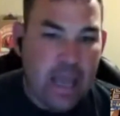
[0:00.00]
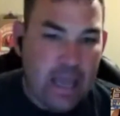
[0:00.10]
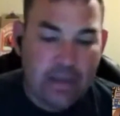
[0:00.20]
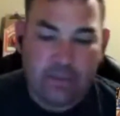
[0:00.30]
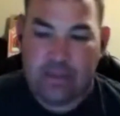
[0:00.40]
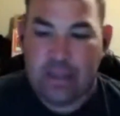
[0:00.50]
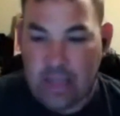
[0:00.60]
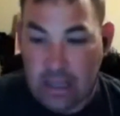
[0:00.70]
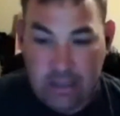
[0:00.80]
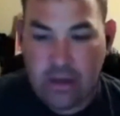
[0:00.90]
And
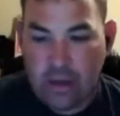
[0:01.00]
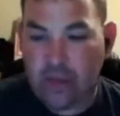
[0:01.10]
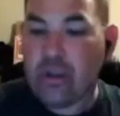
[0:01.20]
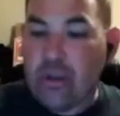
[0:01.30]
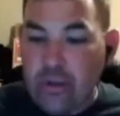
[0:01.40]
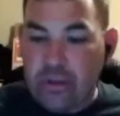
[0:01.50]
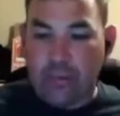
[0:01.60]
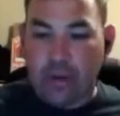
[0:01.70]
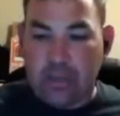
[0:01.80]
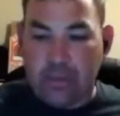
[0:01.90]
you
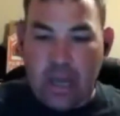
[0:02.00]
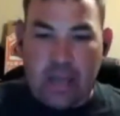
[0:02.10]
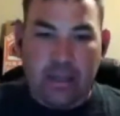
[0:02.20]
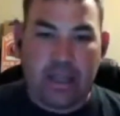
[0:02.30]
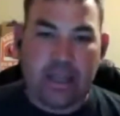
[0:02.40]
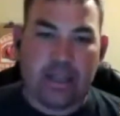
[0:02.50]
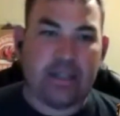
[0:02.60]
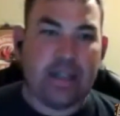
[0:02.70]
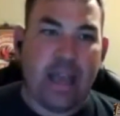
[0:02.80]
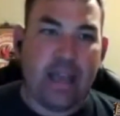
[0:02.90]
know, you knew they were going to be
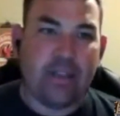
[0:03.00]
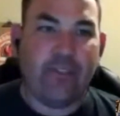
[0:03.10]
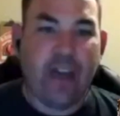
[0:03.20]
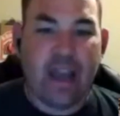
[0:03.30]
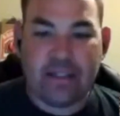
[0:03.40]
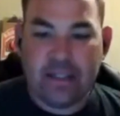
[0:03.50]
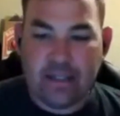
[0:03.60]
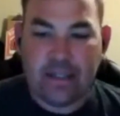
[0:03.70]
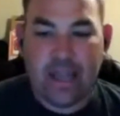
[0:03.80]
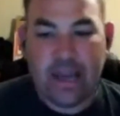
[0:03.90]
on the list. And the
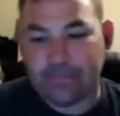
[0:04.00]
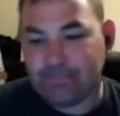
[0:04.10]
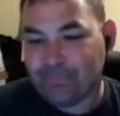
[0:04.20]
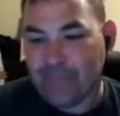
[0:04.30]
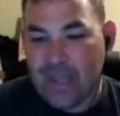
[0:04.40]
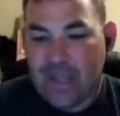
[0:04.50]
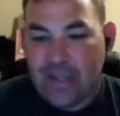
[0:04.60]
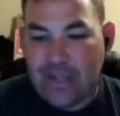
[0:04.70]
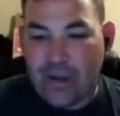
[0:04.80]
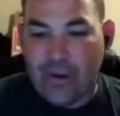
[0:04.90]
fact is, like,
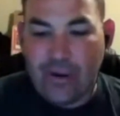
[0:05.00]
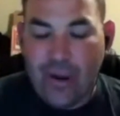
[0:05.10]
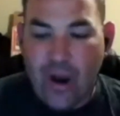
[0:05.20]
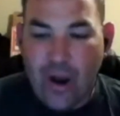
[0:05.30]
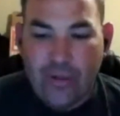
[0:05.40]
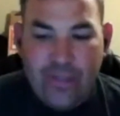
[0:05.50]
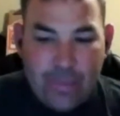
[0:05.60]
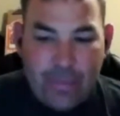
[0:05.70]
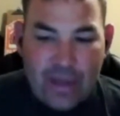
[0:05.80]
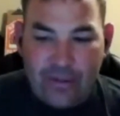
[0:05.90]
you know, are,
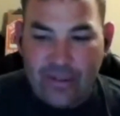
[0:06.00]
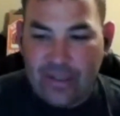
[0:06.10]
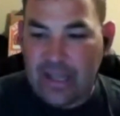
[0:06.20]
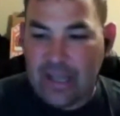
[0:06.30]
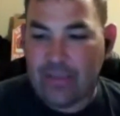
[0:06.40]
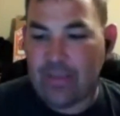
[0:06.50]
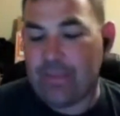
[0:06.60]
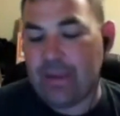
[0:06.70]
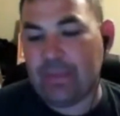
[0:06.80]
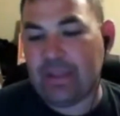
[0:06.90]
are, they better than
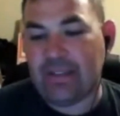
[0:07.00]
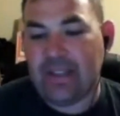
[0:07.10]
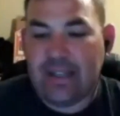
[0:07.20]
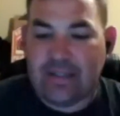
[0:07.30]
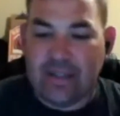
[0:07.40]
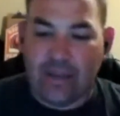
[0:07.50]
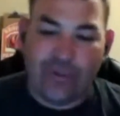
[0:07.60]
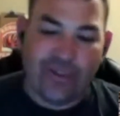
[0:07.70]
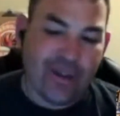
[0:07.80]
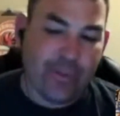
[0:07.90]
him? I mean, but the thing is,
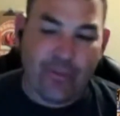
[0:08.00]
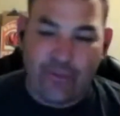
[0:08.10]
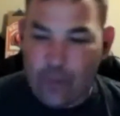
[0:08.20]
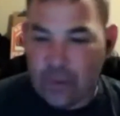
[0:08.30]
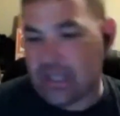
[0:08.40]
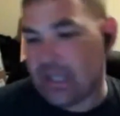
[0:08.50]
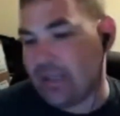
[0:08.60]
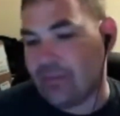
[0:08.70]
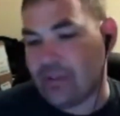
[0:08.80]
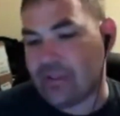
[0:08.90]
like, we're talking about
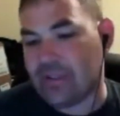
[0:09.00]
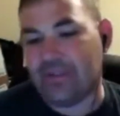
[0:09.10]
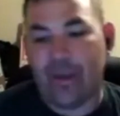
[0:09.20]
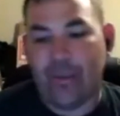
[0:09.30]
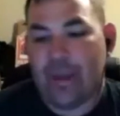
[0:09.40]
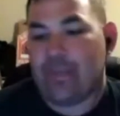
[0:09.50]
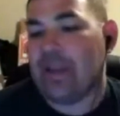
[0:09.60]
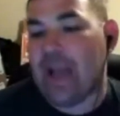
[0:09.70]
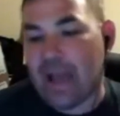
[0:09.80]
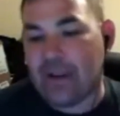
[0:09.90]
14 versus you know
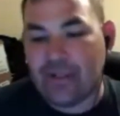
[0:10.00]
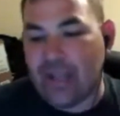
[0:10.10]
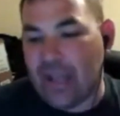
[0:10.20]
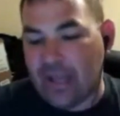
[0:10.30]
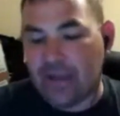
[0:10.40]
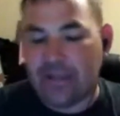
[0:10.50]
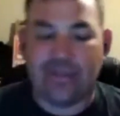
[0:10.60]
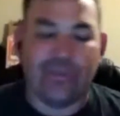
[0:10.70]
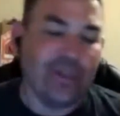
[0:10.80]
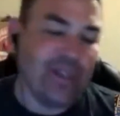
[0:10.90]
maybe nine or 10.
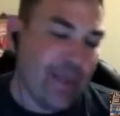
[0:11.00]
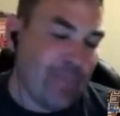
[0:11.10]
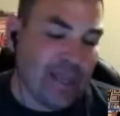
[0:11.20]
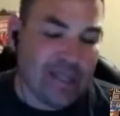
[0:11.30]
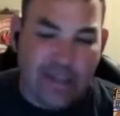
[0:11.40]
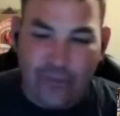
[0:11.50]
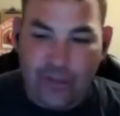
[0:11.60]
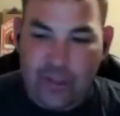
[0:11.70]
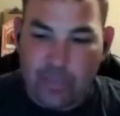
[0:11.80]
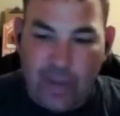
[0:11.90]
Is it really that big a difference?